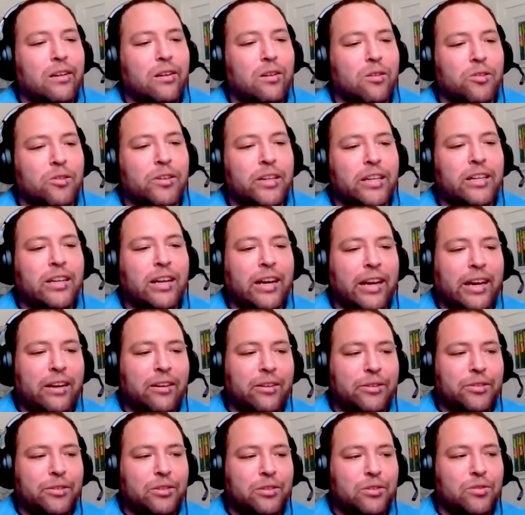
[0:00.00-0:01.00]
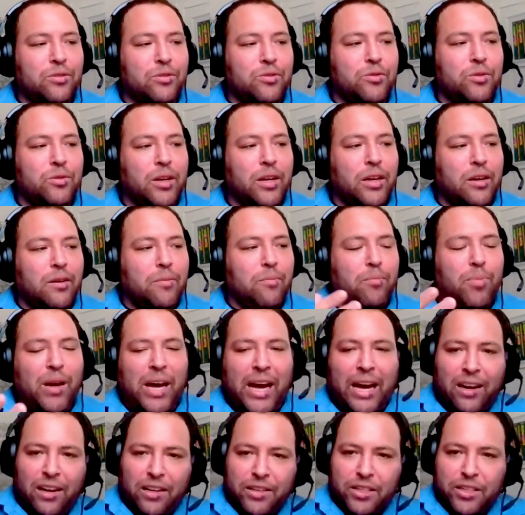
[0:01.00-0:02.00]
learning how to
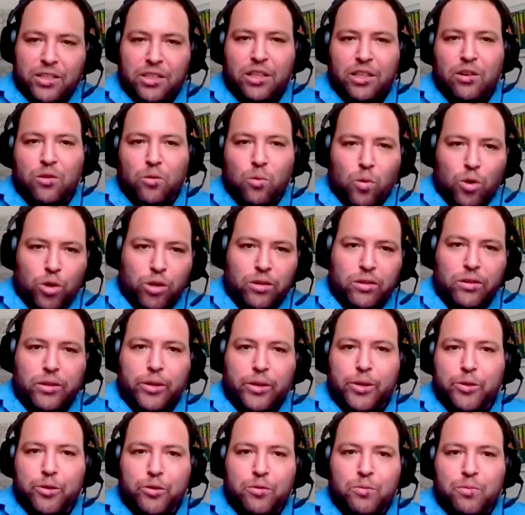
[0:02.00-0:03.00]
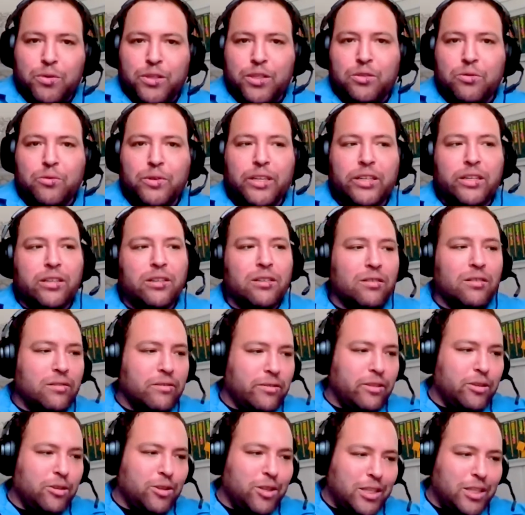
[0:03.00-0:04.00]
balance their workload
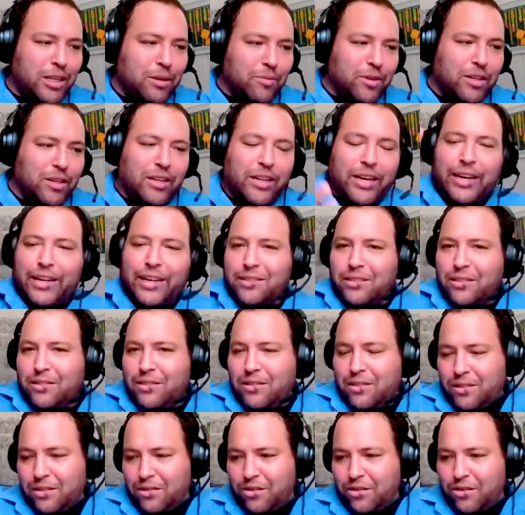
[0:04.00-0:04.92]
between their STEM classes,